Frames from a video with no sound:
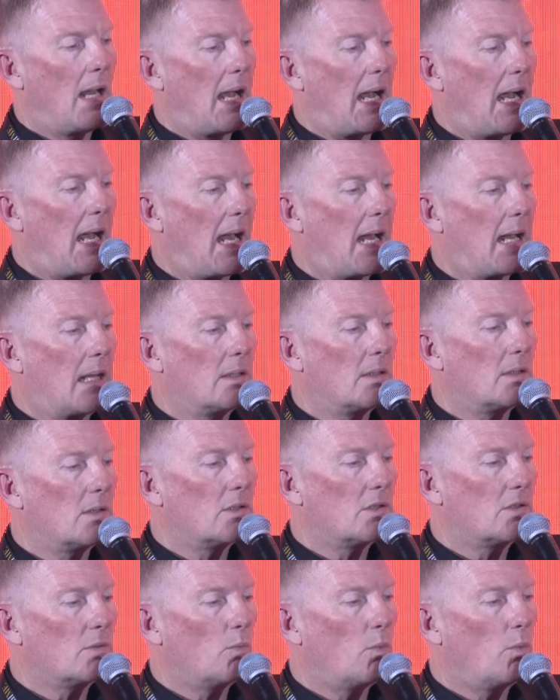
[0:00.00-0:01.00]

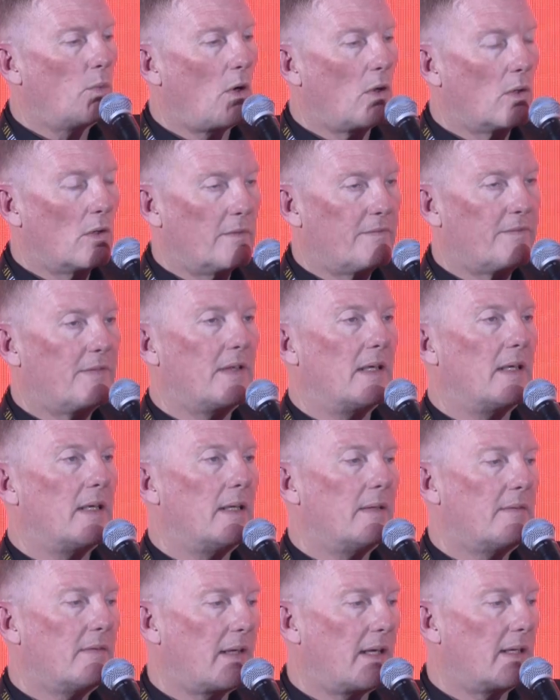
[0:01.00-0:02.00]
And one of
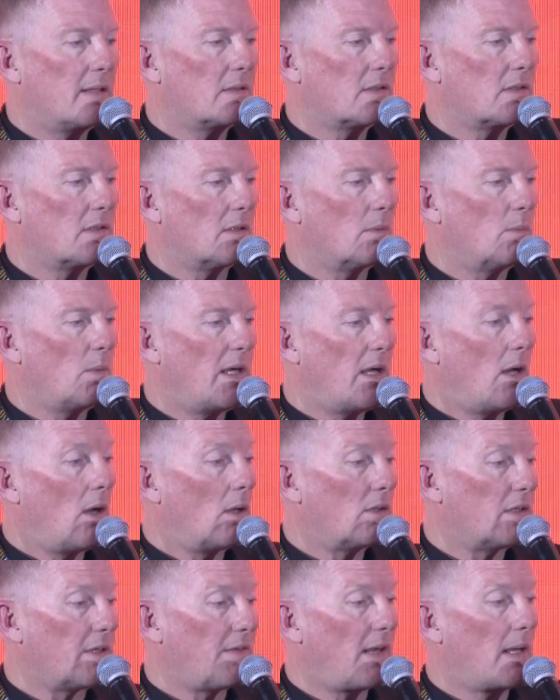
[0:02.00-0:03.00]
the things that we
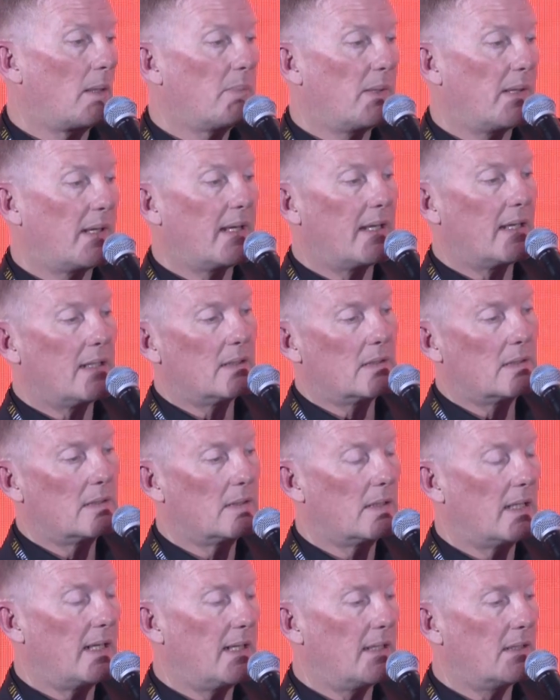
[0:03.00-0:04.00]
are developing
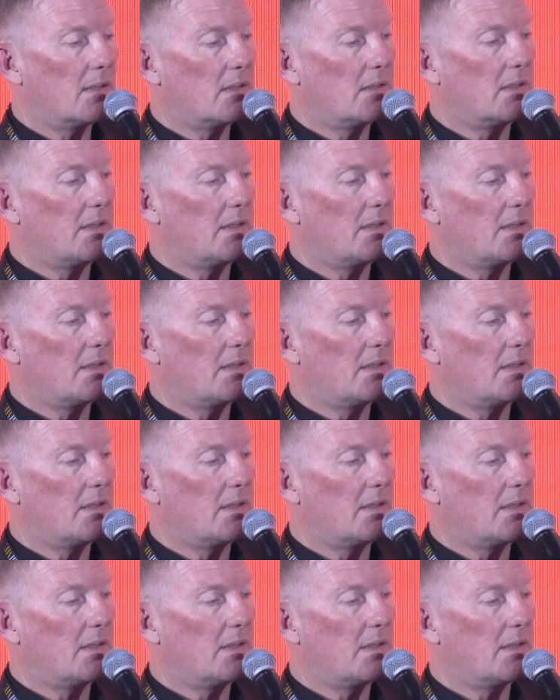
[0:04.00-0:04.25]
is